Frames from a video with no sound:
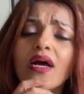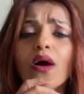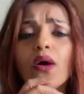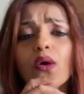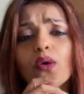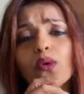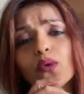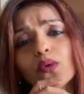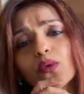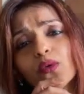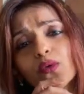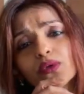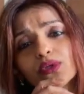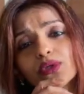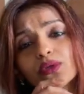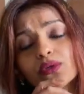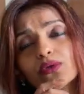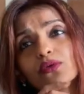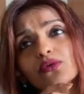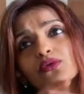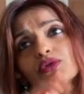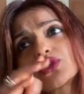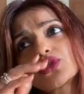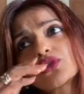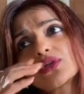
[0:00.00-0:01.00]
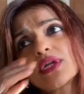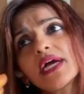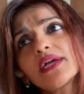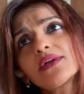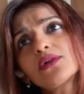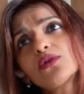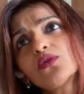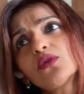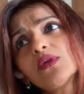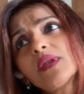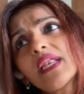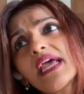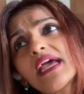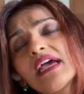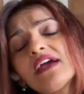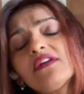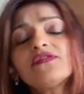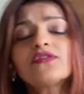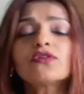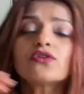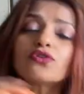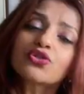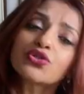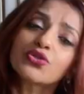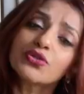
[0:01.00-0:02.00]
oh, should I go left
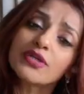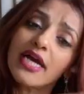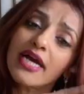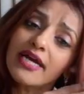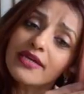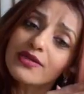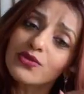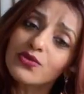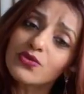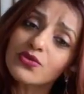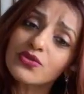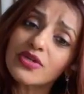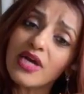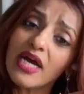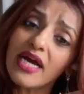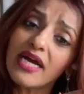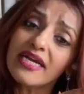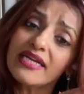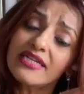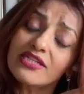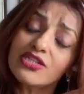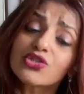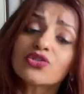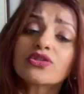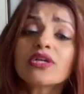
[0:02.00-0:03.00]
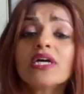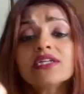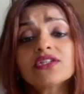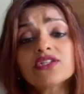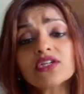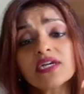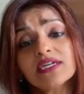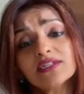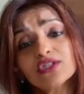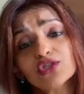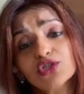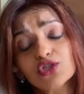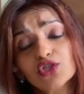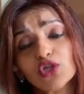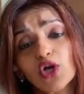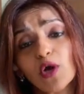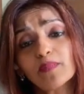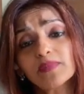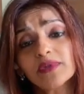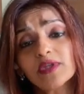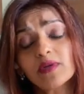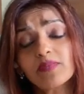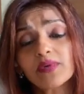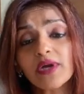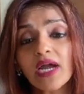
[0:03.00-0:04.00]
or should I go right, should I try and stop
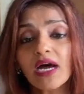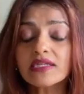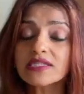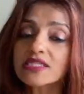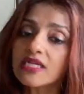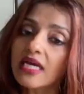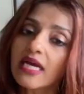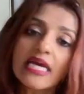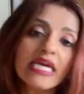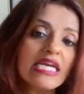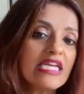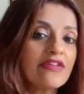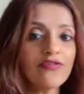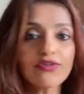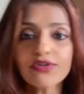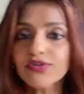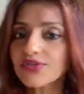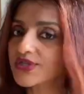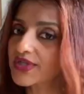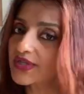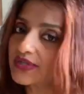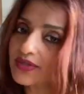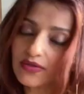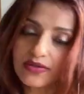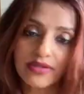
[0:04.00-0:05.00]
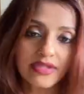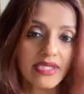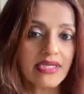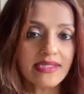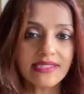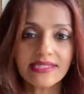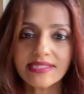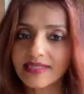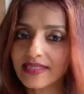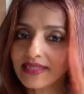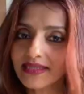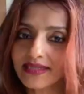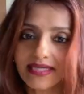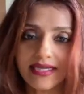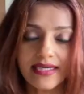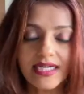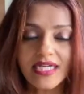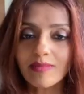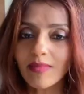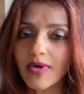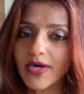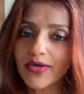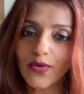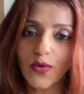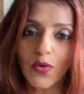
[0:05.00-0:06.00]
the branch, if you just sit and think
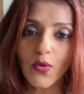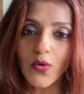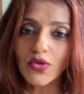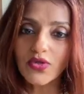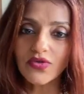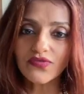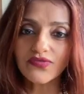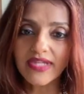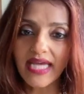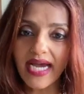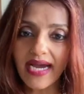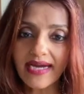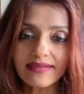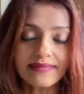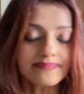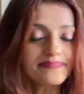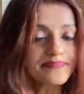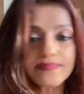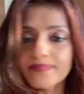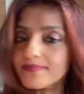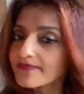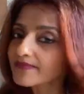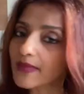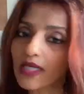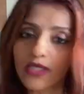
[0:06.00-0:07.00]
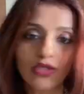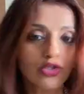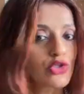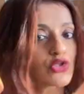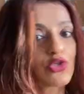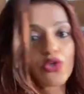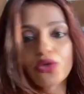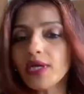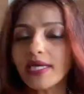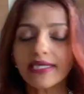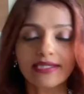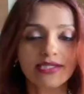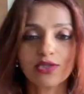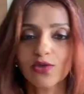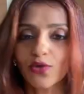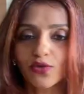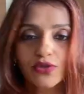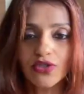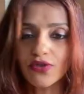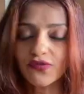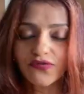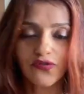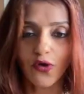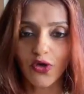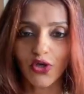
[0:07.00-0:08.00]
about all of that, it's going to
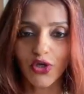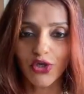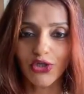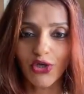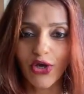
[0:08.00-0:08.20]
fall on your